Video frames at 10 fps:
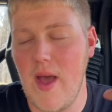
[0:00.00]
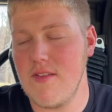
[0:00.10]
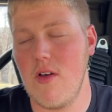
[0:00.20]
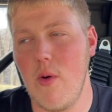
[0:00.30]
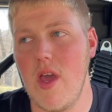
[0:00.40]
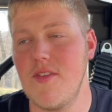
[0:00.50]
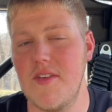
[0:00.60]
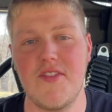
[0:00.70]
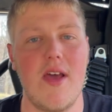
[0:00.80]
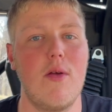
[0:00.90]
as always,
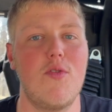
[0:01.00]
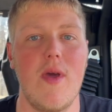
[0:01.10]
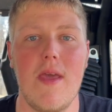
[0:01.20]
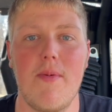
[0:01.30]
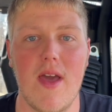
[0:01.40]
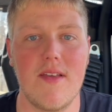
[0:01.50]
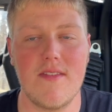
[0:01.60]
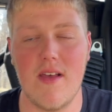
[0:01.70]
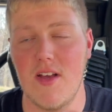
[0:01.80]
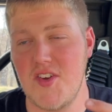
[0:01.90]
shout out to Apex,
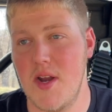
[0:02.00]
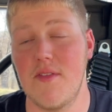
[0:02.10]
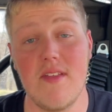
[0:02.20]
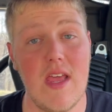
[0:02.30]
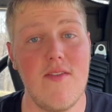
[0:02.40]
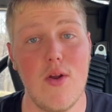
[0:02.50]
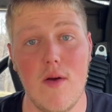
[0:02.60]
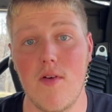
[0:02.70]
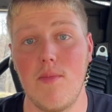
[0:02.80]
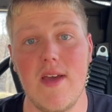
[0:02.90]
uh, shout out to David
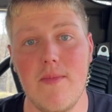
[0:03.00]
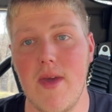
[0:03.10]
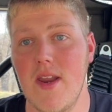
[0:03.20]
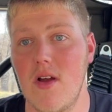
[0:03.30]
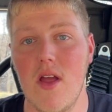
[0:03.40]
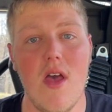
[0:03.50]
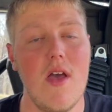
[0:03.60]
over at Blade Manor